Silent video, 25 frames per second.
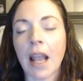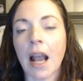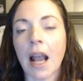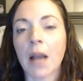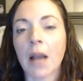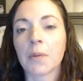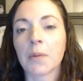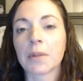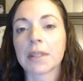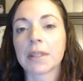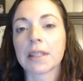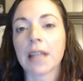
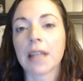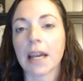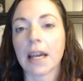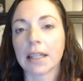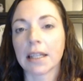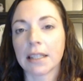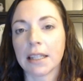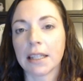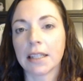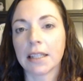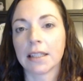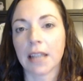I was
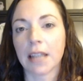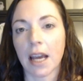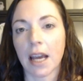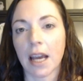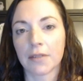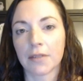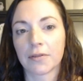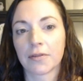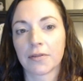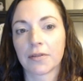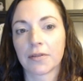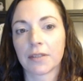lucky
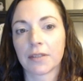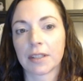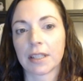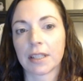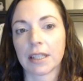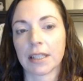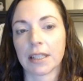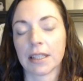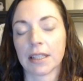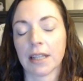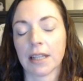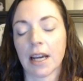enough
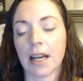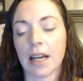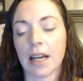to